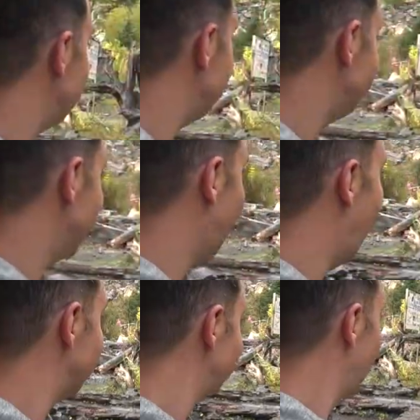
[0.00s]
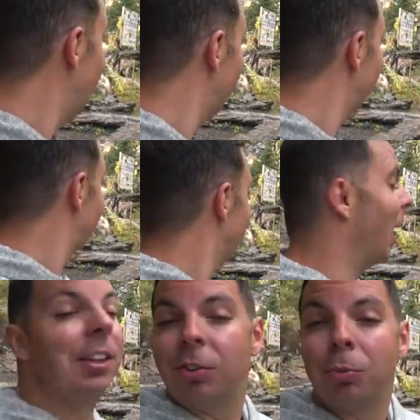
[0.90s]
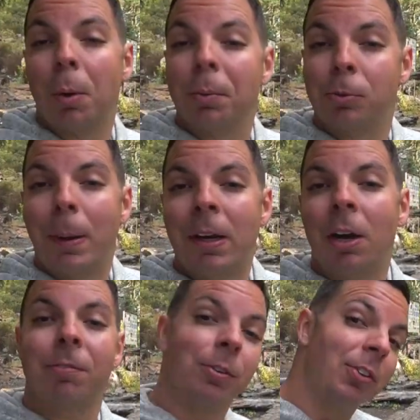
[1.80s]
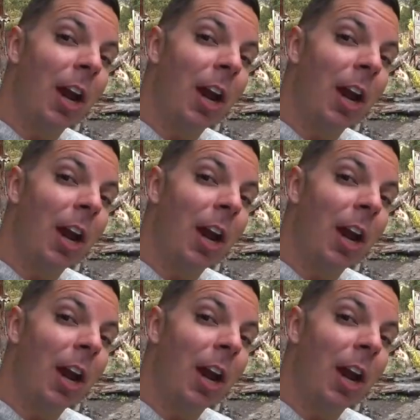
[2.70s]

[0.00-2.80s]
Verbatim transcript: is the campsite, and this is where we're spending our first